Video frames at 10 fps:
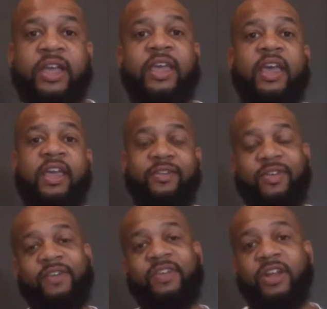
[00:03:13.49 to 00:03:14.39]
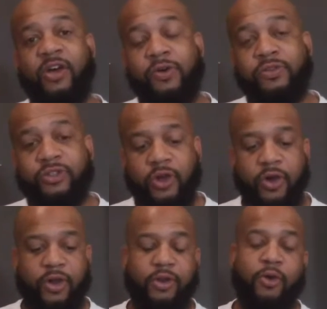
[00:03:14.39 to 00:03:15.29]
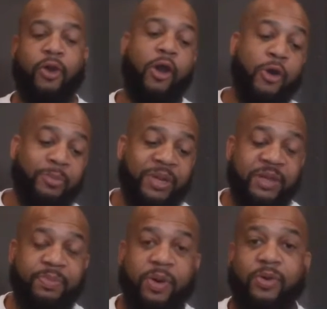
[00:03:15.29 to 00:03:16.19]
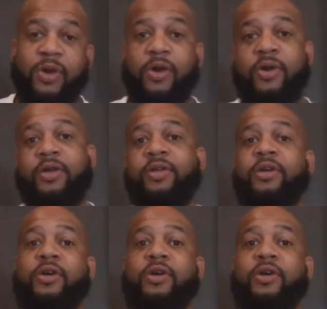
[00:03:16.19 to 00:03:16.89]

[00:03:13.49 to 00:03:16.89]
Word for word: Like if you have a Lowe's card or a Home Depot card